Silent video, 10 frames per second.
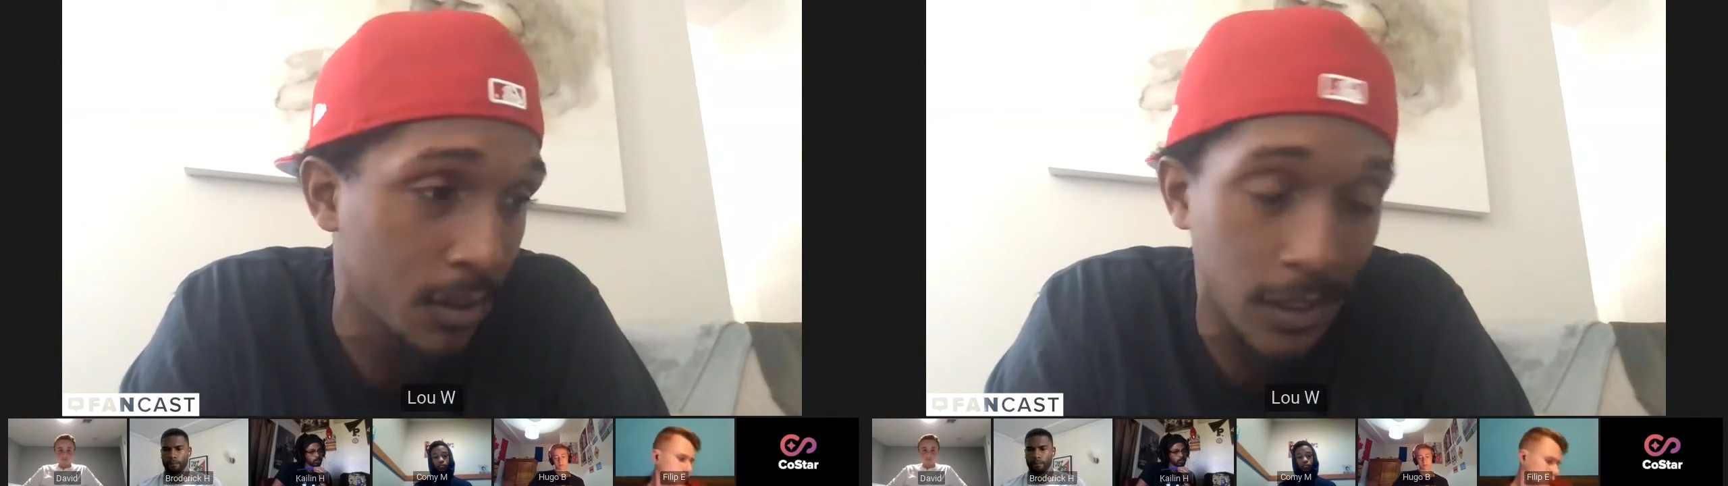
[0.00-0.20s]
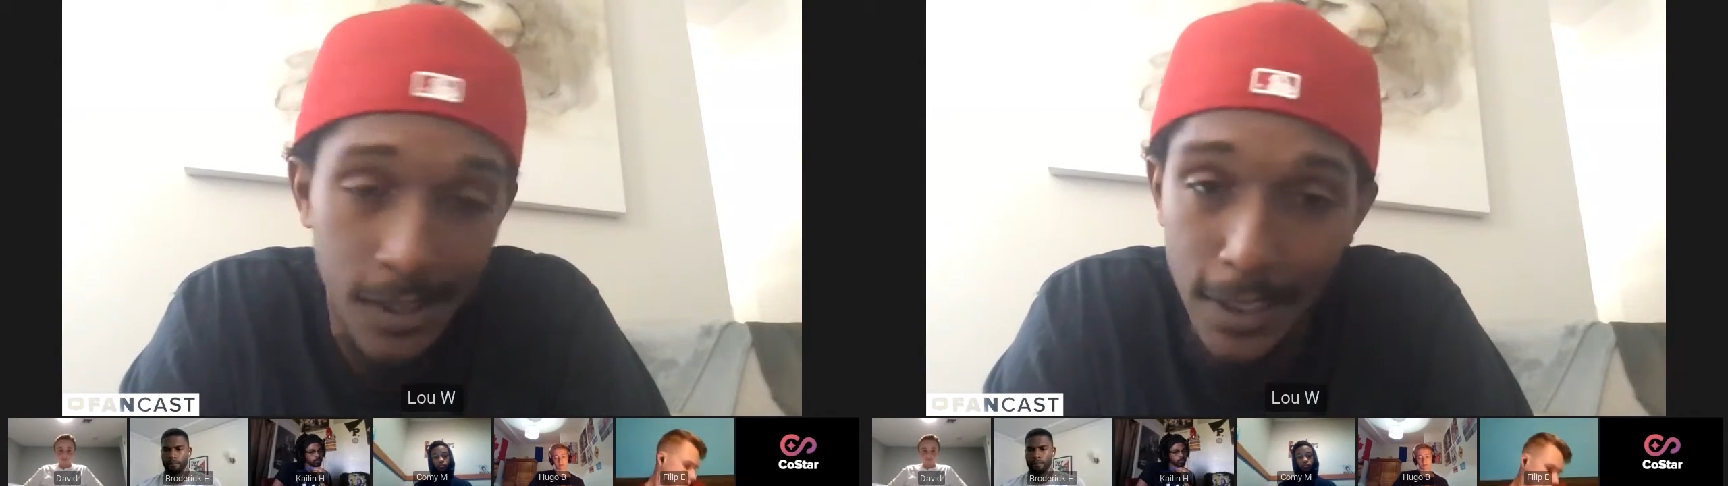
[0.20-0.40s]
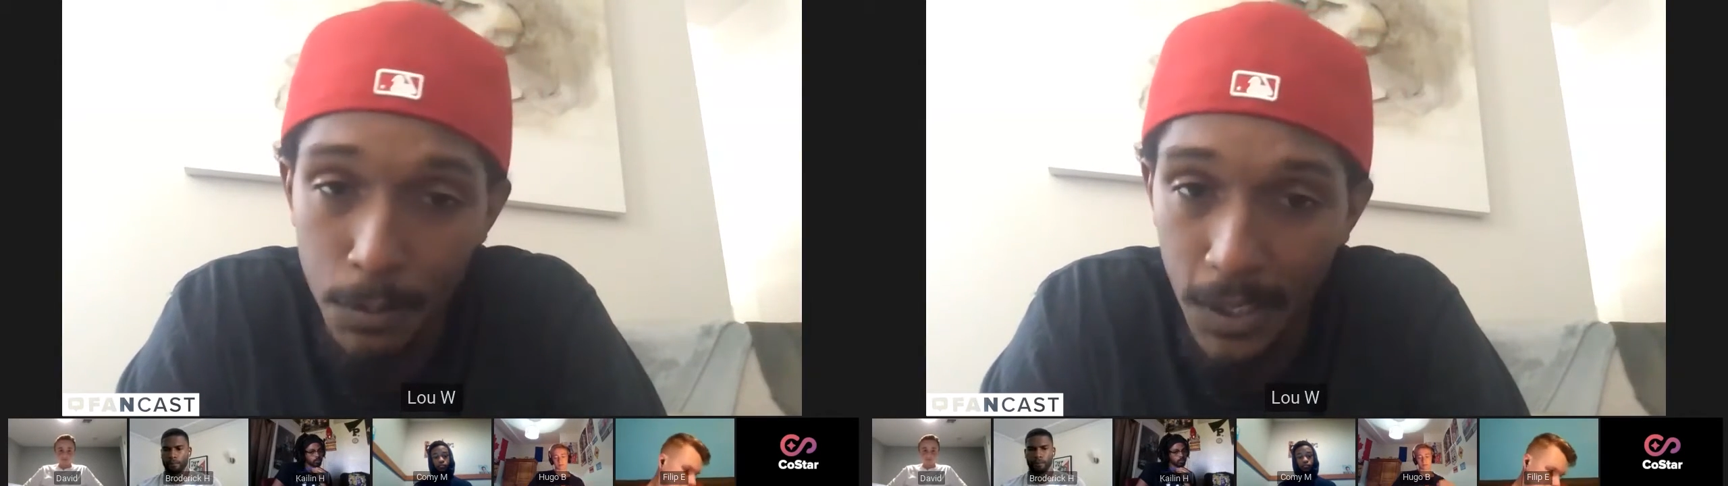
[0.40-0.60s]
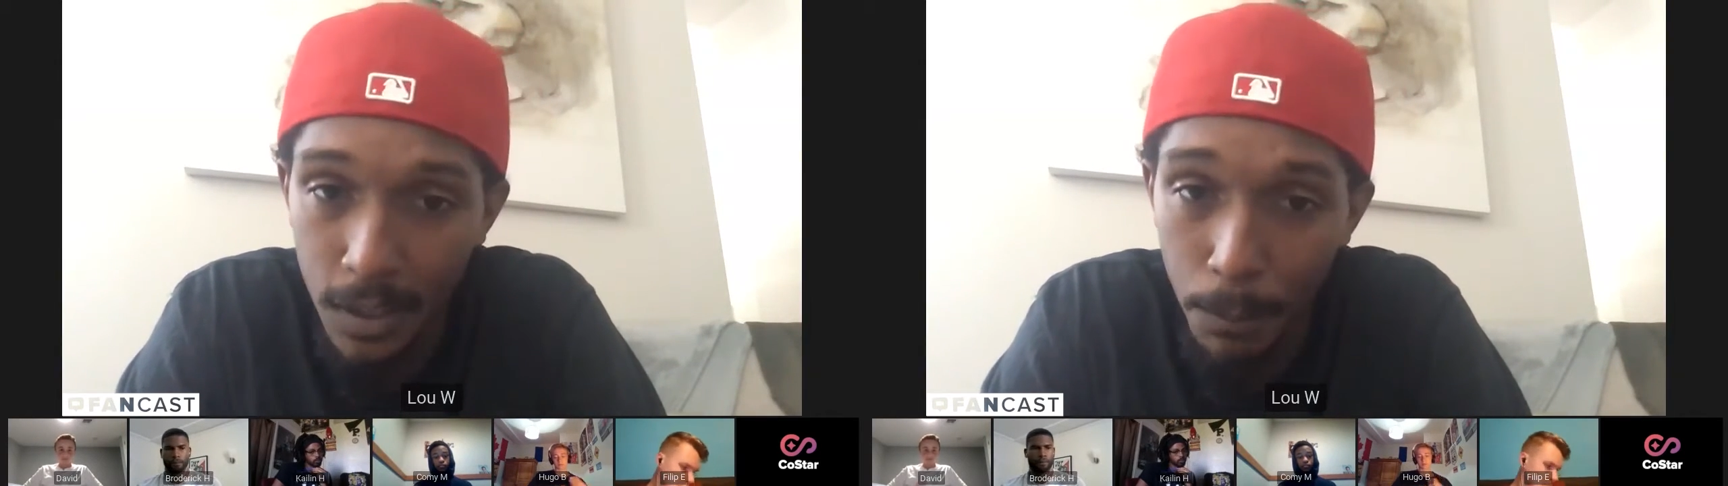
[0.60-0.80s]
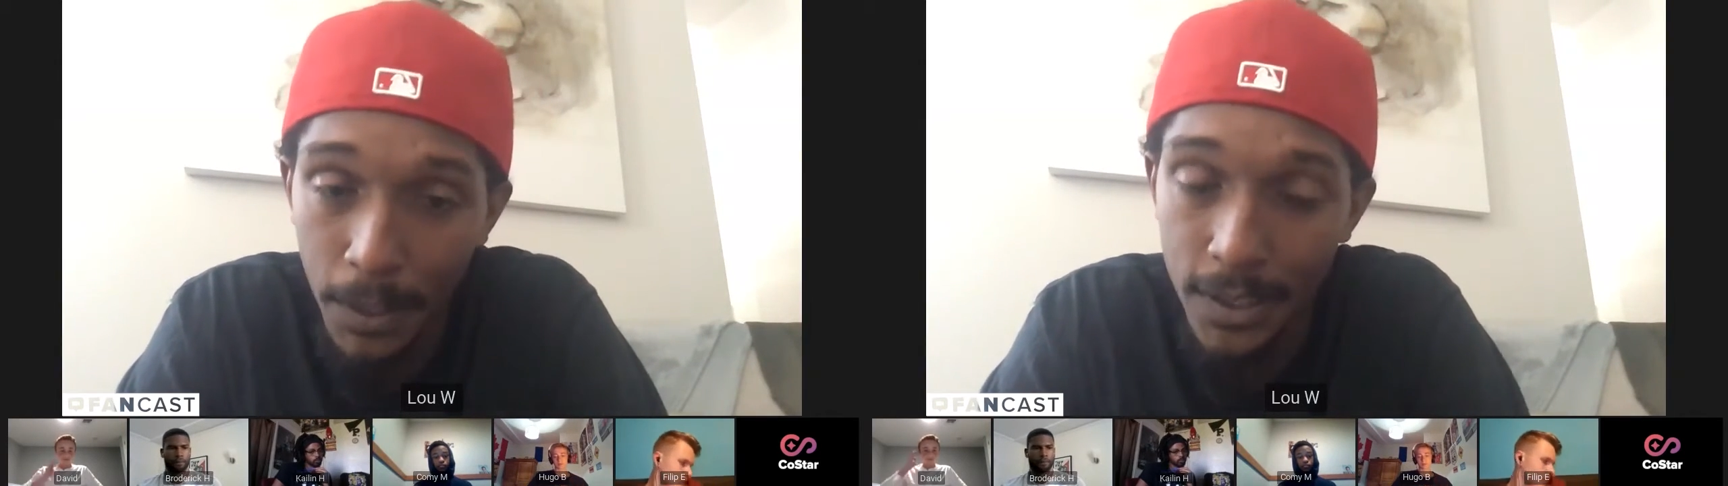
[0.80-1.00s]

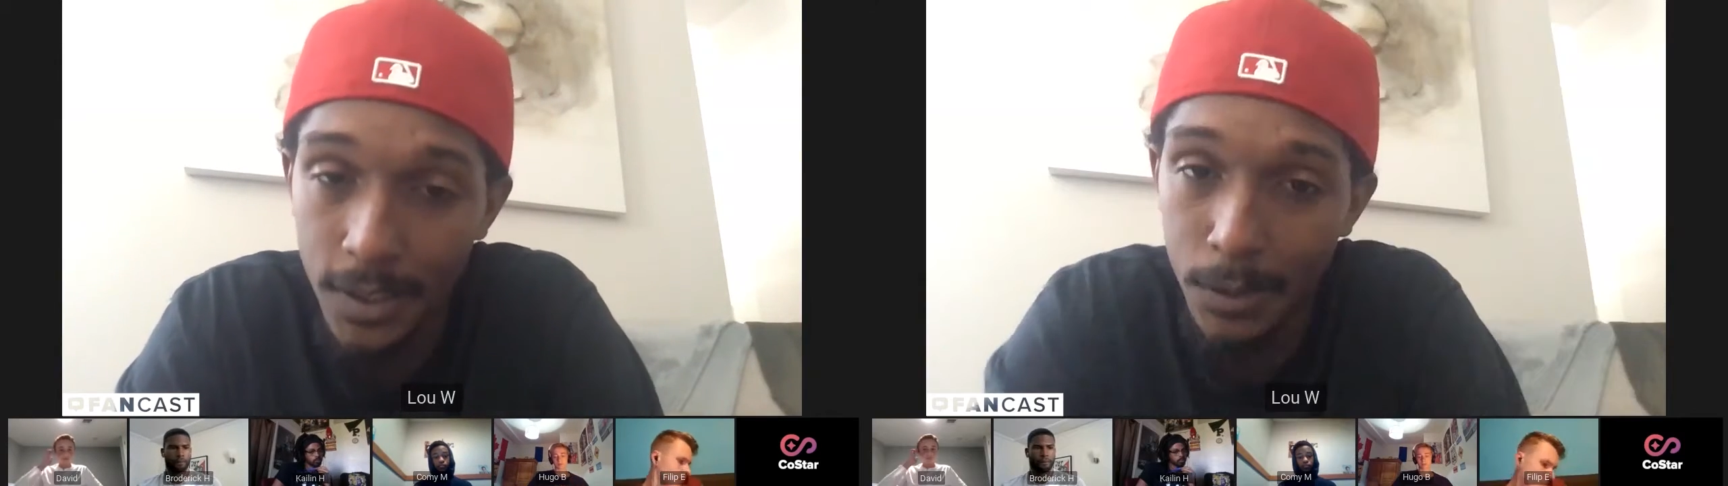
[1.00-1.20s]
successfully complete